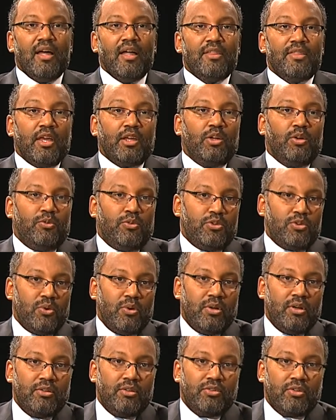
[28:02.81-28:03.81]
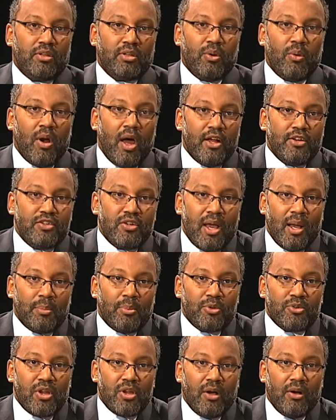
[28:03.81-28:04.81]
thank you for joining us on the Rod
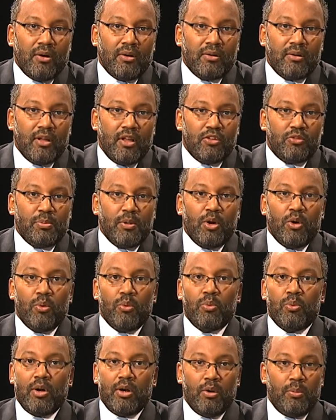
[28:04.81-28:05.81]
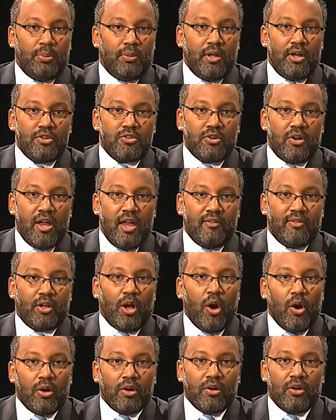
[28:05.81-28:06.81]
Chapel Show. It's been a real pleasure
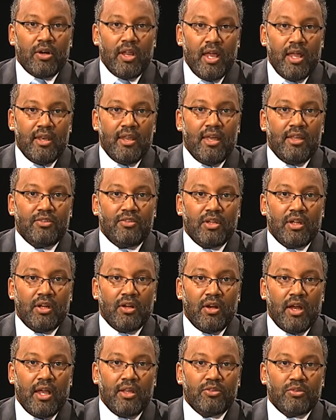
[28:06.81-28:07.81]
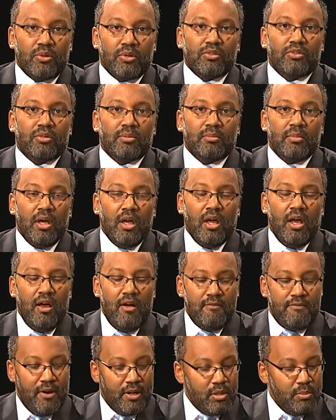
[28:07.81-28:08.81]
having Art Hernandez here answering some
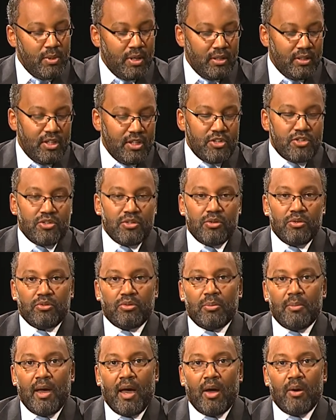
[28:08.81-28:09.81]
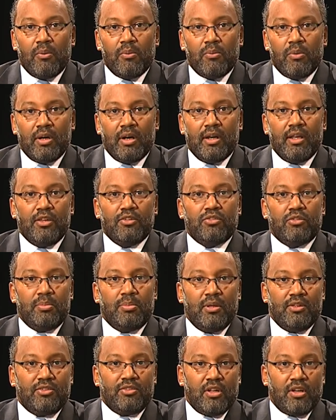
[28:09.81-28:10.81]
fundamental issues about what it is to
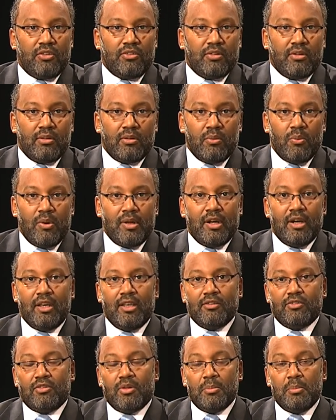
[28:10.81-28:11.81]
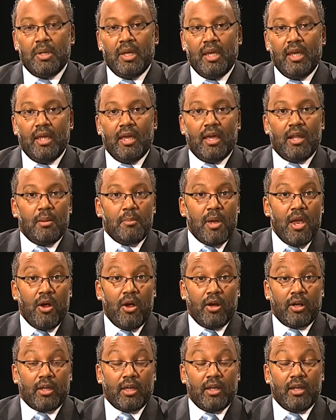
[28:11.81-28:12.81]
be a citizen, what it is to be an
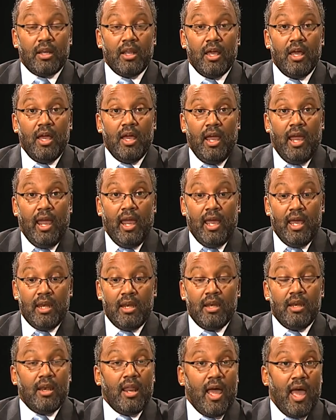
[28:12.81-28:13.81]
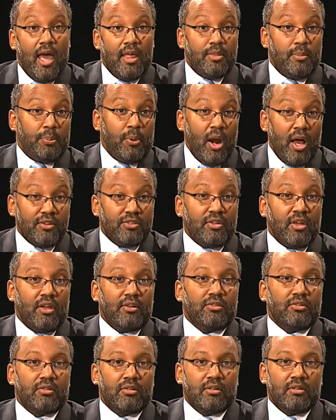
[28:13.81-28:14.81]
American, and the
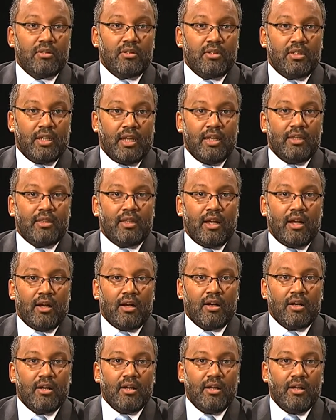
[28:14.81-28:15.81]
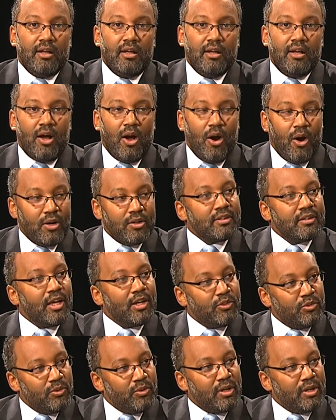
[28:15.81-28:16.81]
process to get there. Art, thanks for